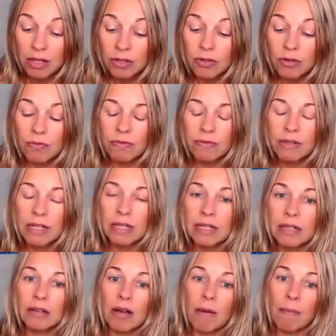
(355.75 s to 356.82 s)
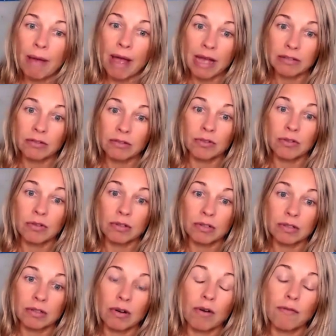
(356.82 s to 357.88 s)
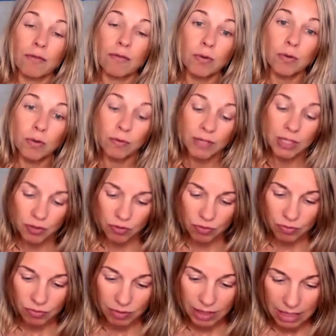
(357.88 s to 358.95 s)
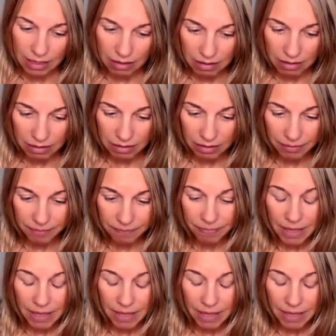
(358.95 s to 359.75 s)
to really come back to the core of who we truly are.